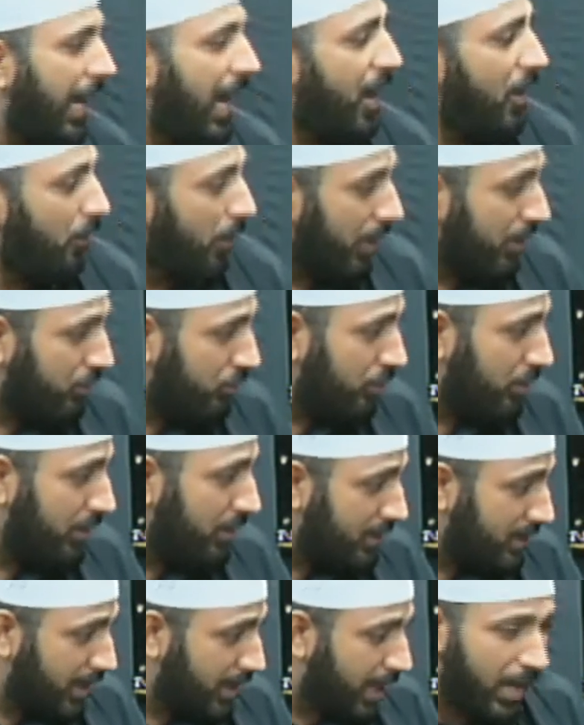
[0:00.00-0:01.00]
I went to the
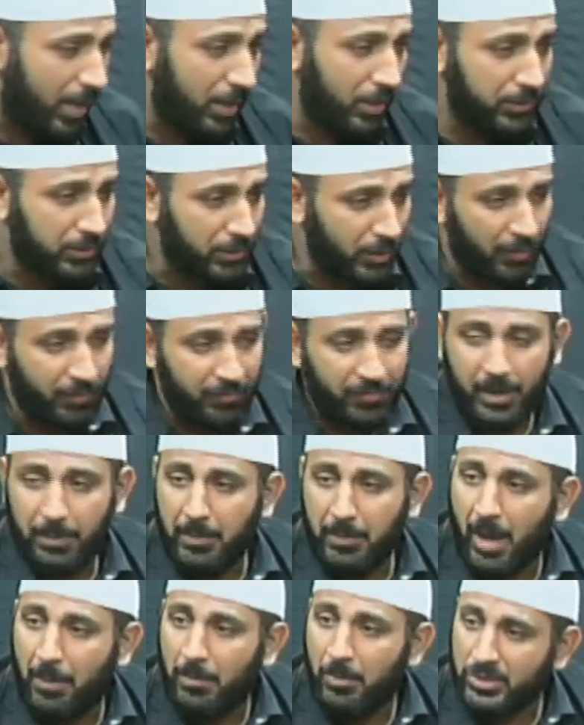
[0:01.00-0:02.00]
ziyarat of
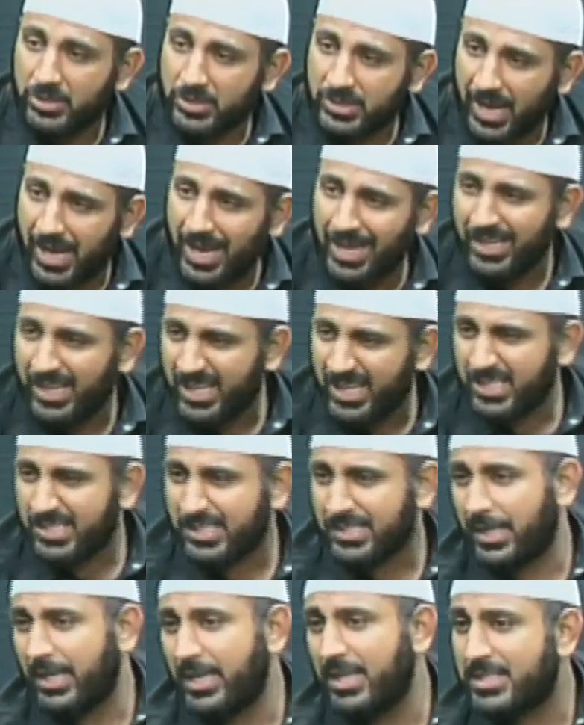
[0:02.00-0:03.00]
Imam Hussein. He
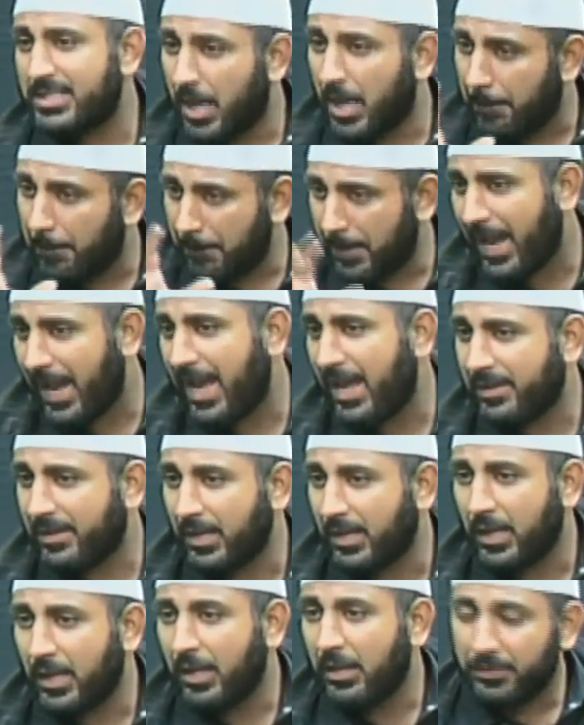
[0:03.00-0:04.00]
sees a man.
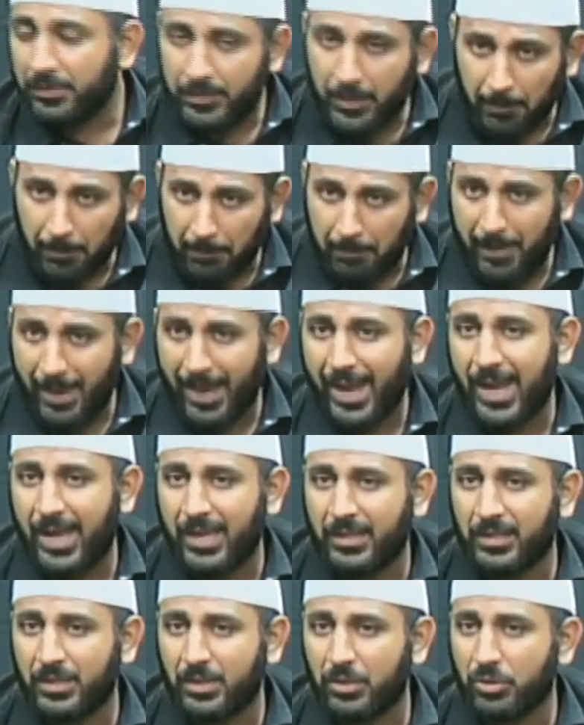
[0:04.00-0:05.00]
The
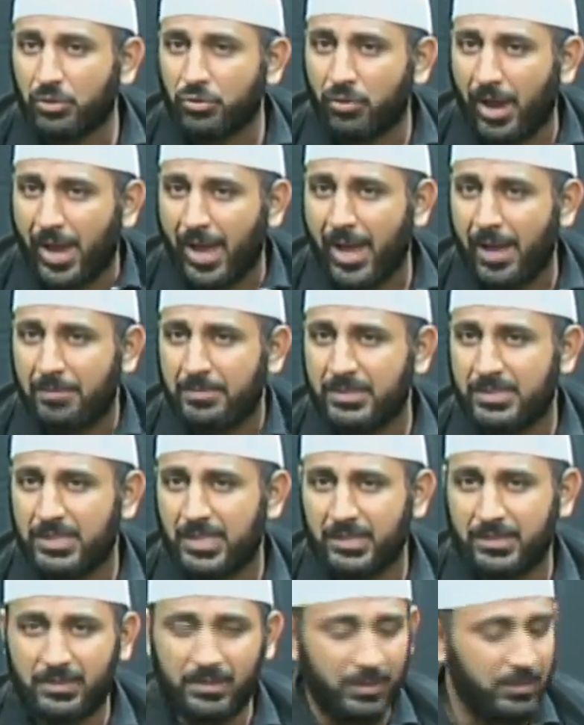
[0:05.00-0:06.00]
man grabs
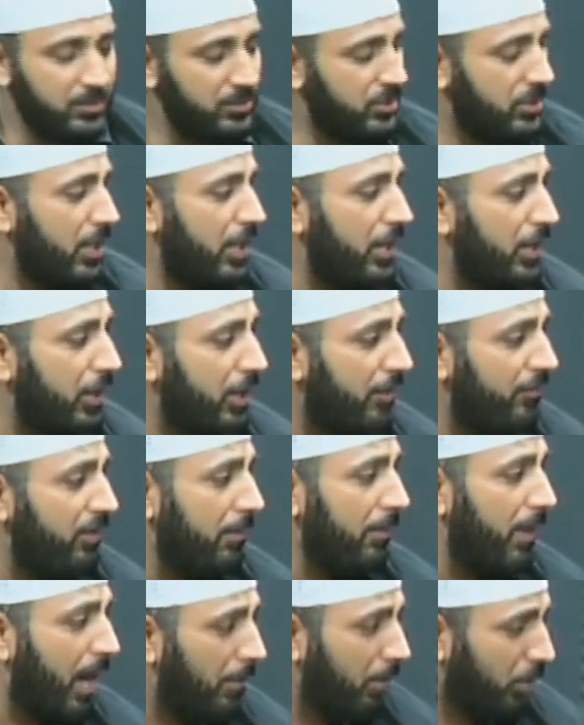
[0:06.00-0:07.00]
the zari of
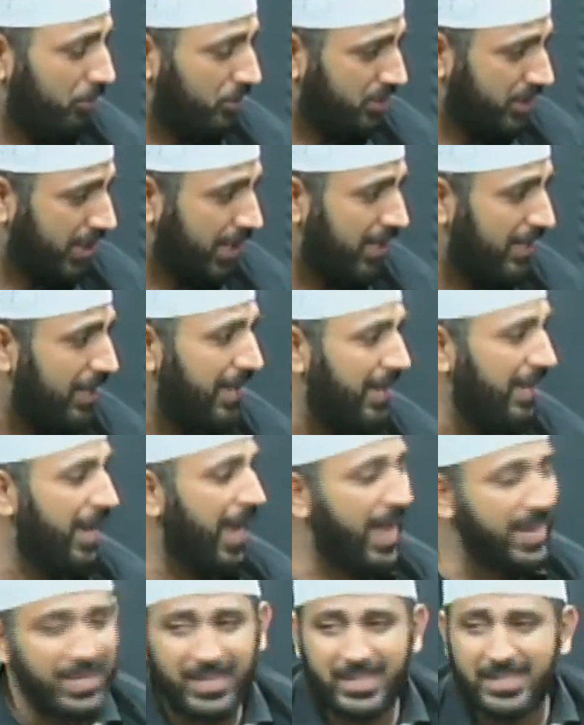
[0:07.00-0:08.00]
Imam Hussein
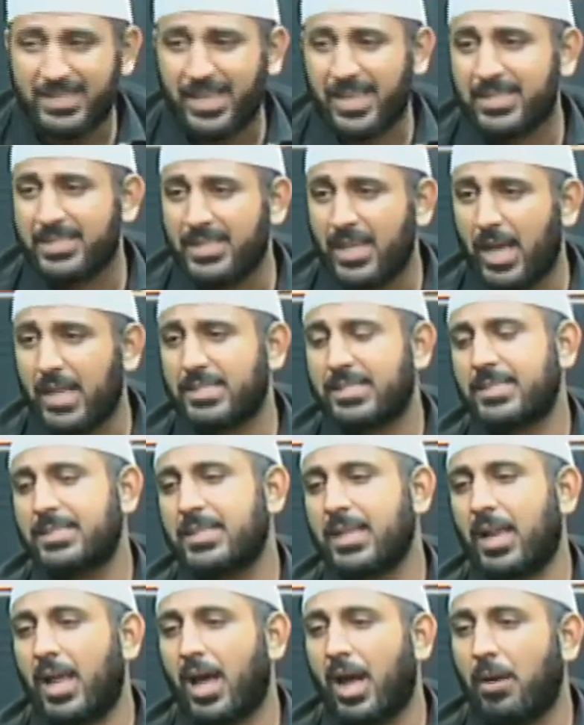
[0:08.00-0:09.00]
and he says,
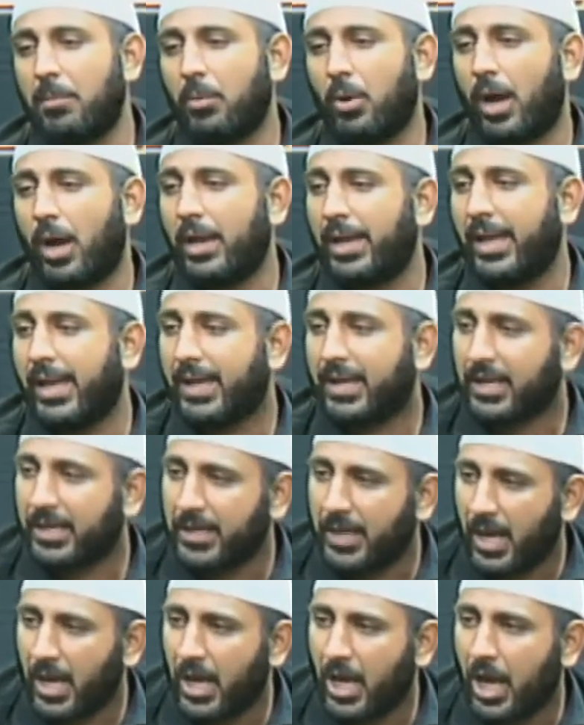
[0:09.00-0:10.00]
Assalamu alayka
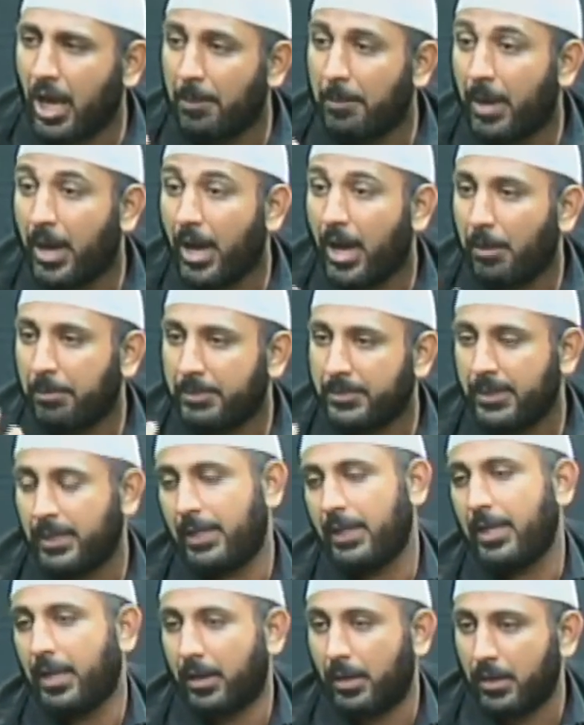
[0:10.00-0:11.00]
ya Aba
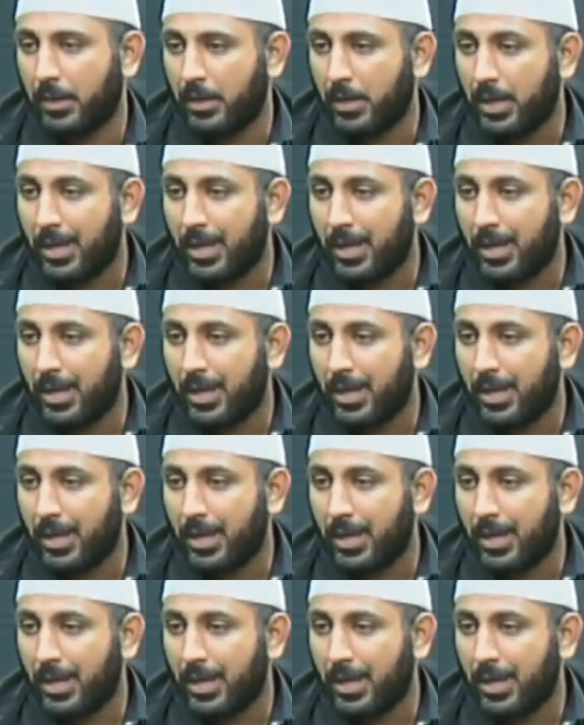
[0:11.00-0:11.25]
Abdullah.